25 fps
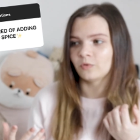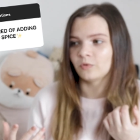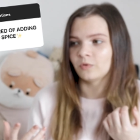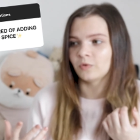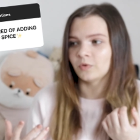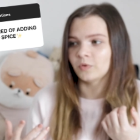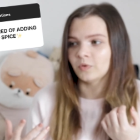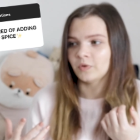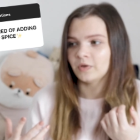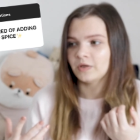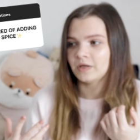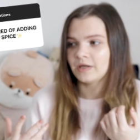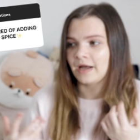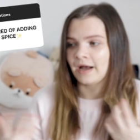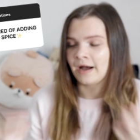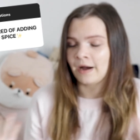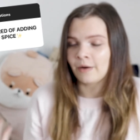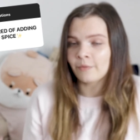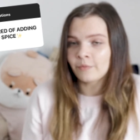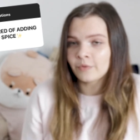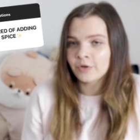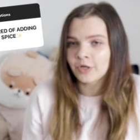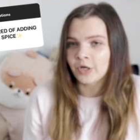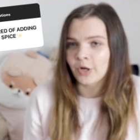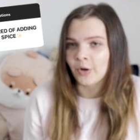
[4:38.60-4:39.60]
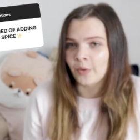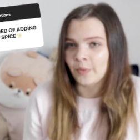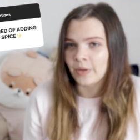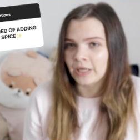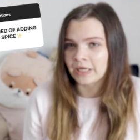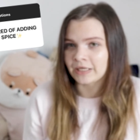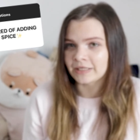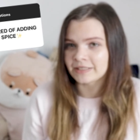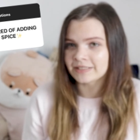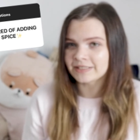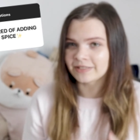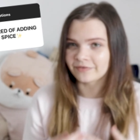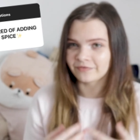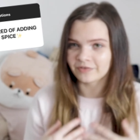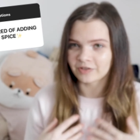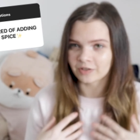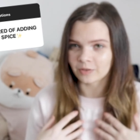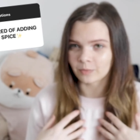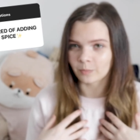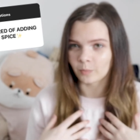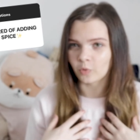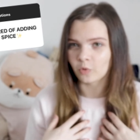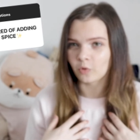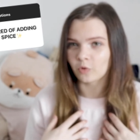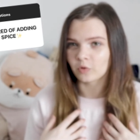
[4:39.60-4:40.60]
more outgoing and something
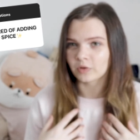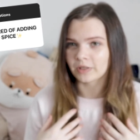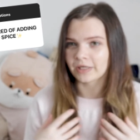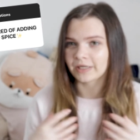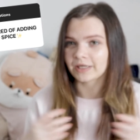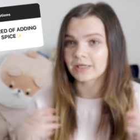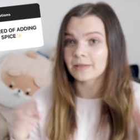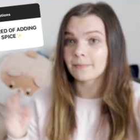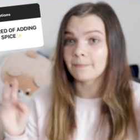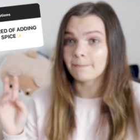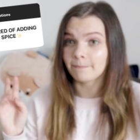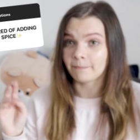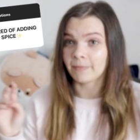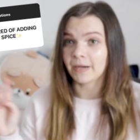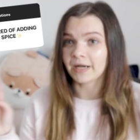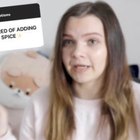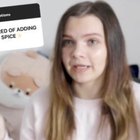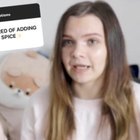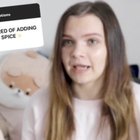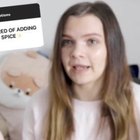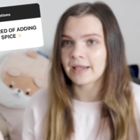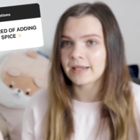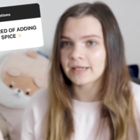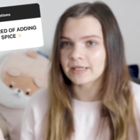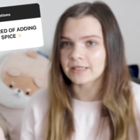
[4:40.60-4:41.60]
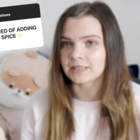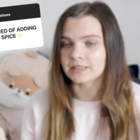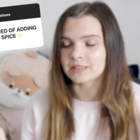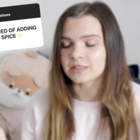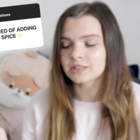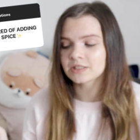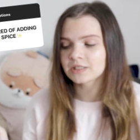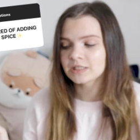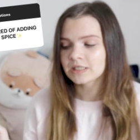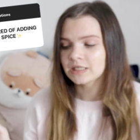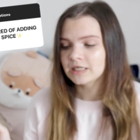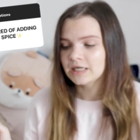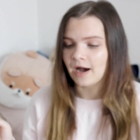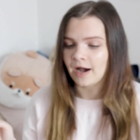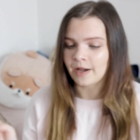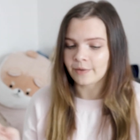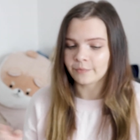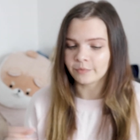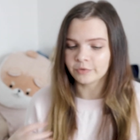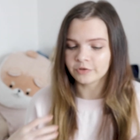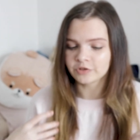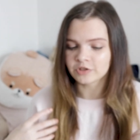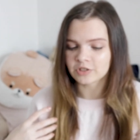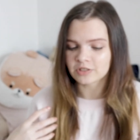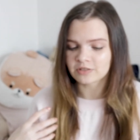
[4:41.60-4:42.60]
more like my age, I
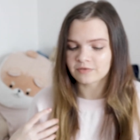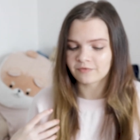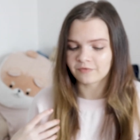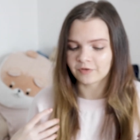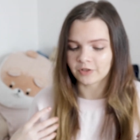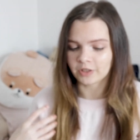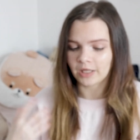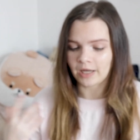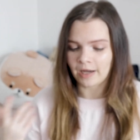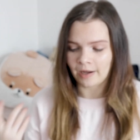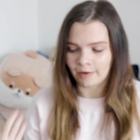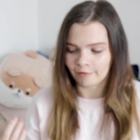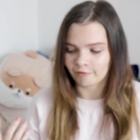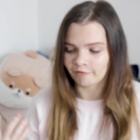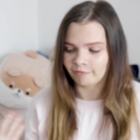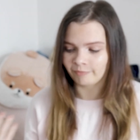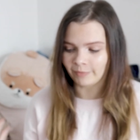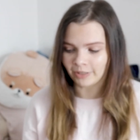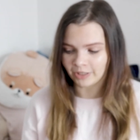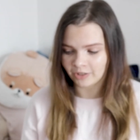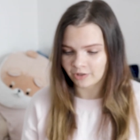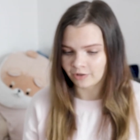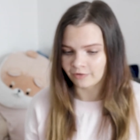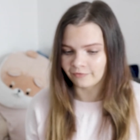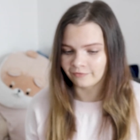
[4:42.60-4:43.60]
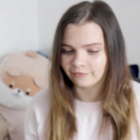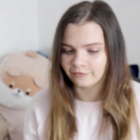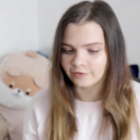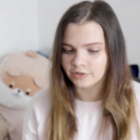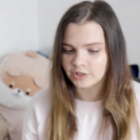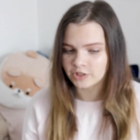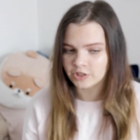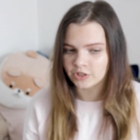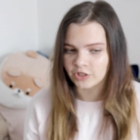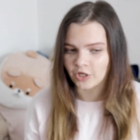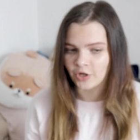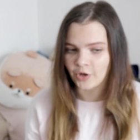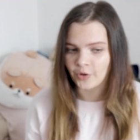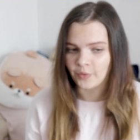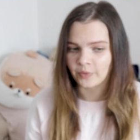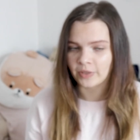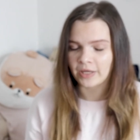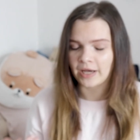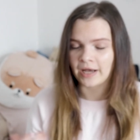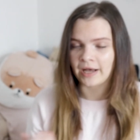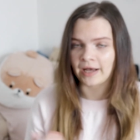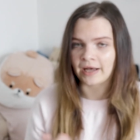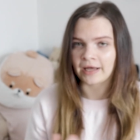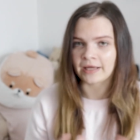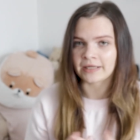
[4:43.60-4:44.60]
will just feel out of my comfort zone
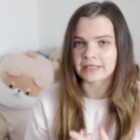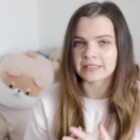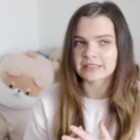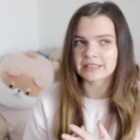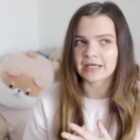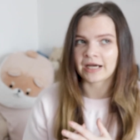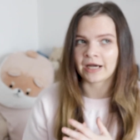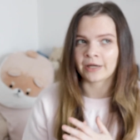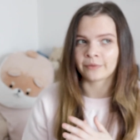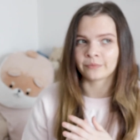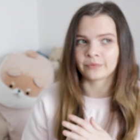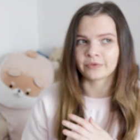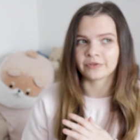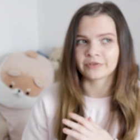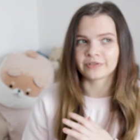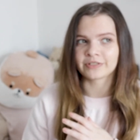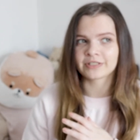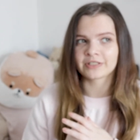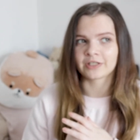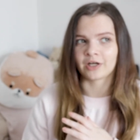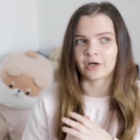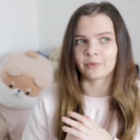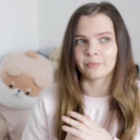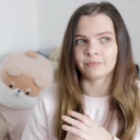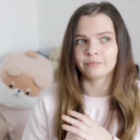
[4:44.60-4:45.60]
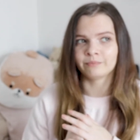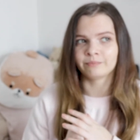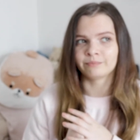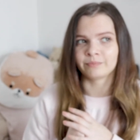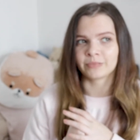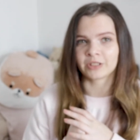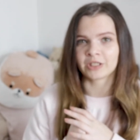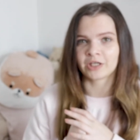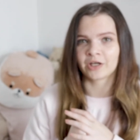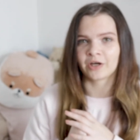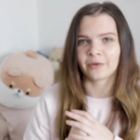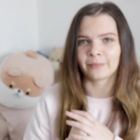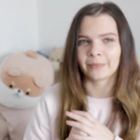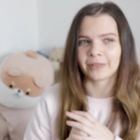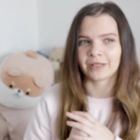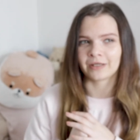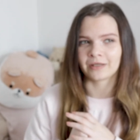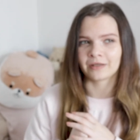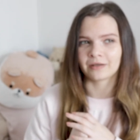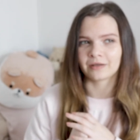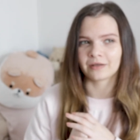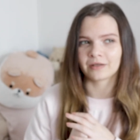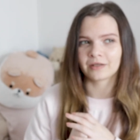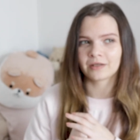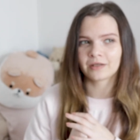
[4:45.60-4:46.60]
and I will start
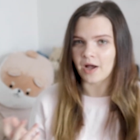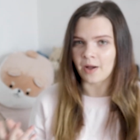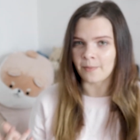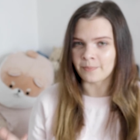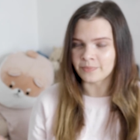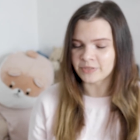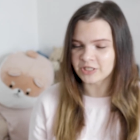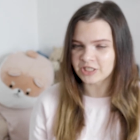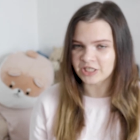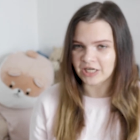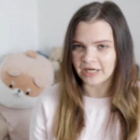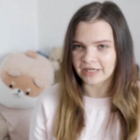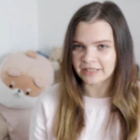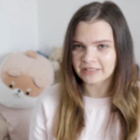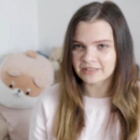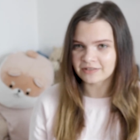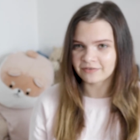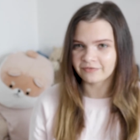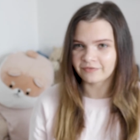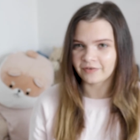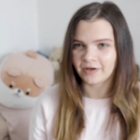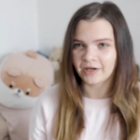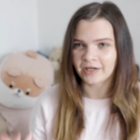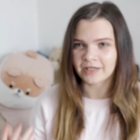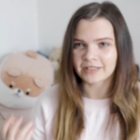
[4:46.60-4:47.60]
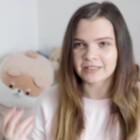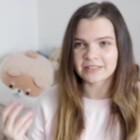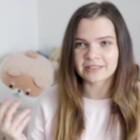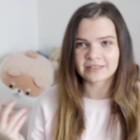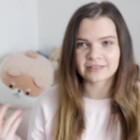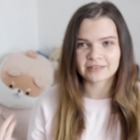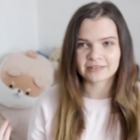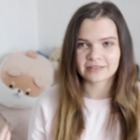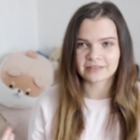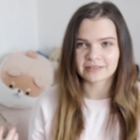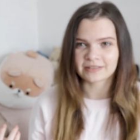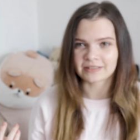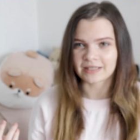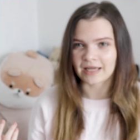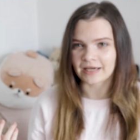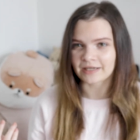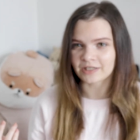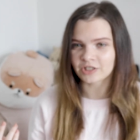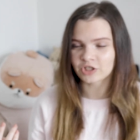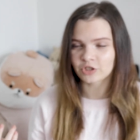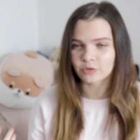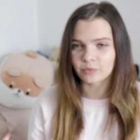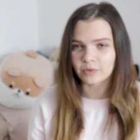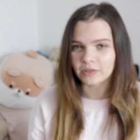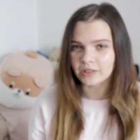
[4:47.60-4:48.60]
becoming objectified,
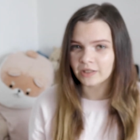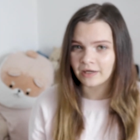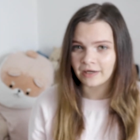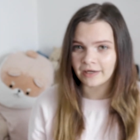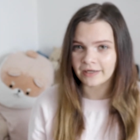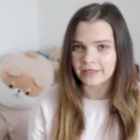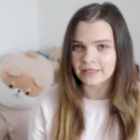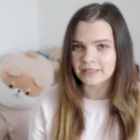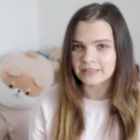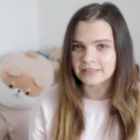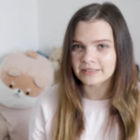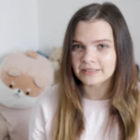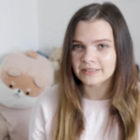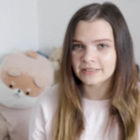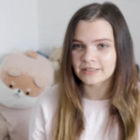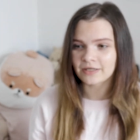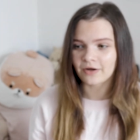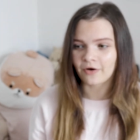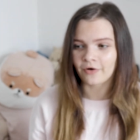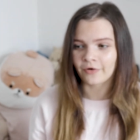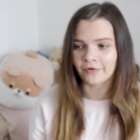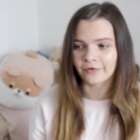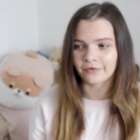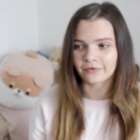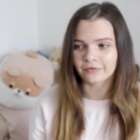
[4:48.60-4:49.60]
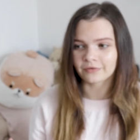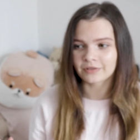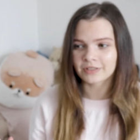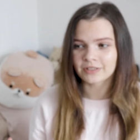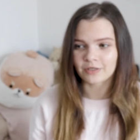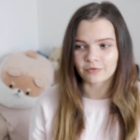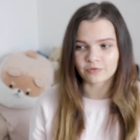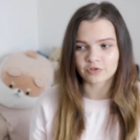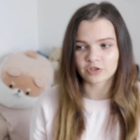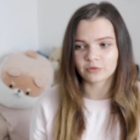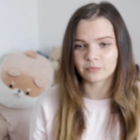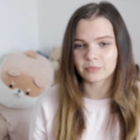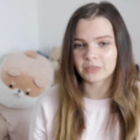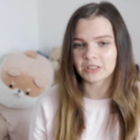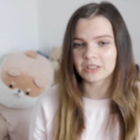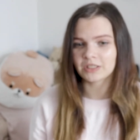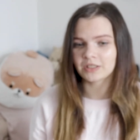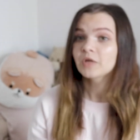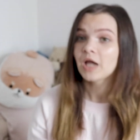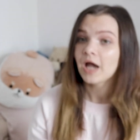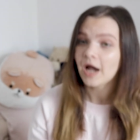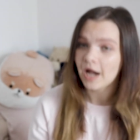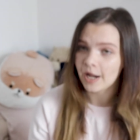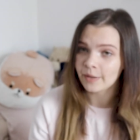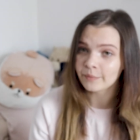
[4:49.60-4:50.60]
sexualized on social media.
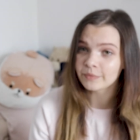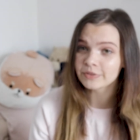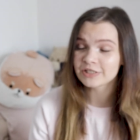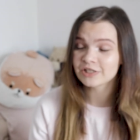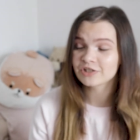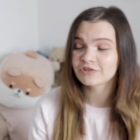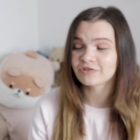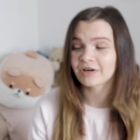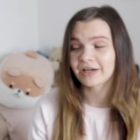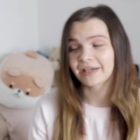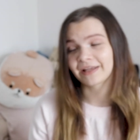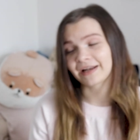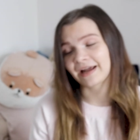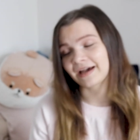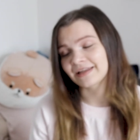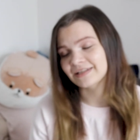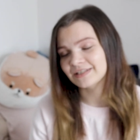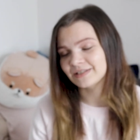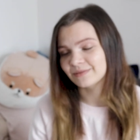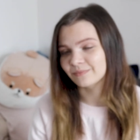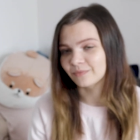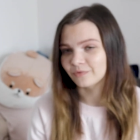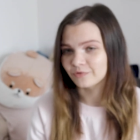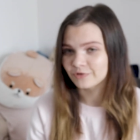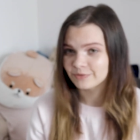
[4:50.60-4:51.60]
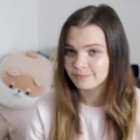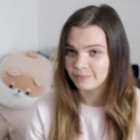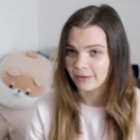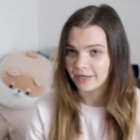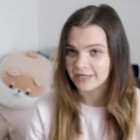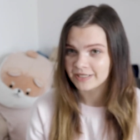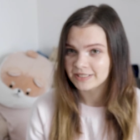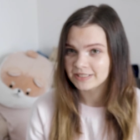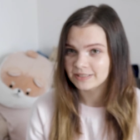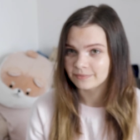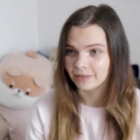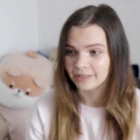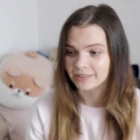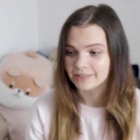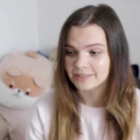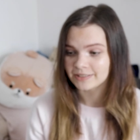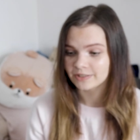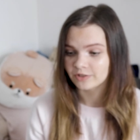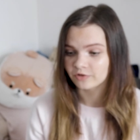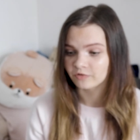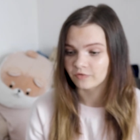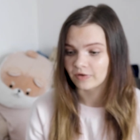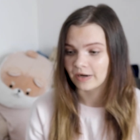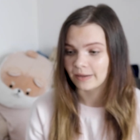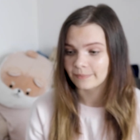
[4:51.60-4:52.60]
I want to try and add some more spice to my
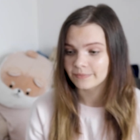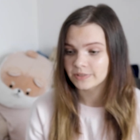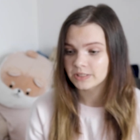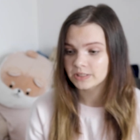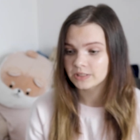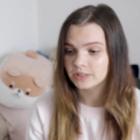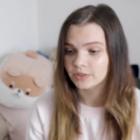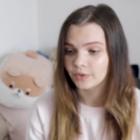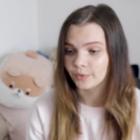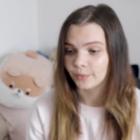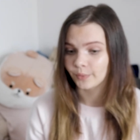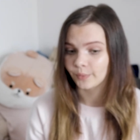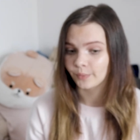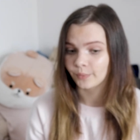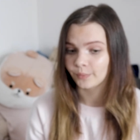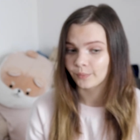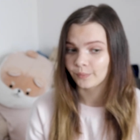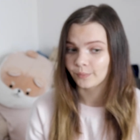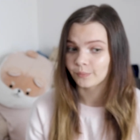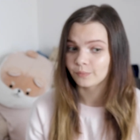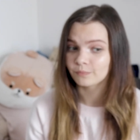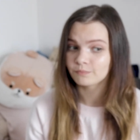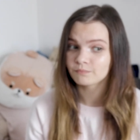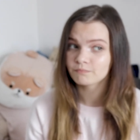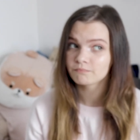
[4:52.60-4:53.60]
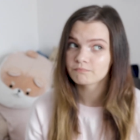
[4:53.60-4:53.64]
Instagram, so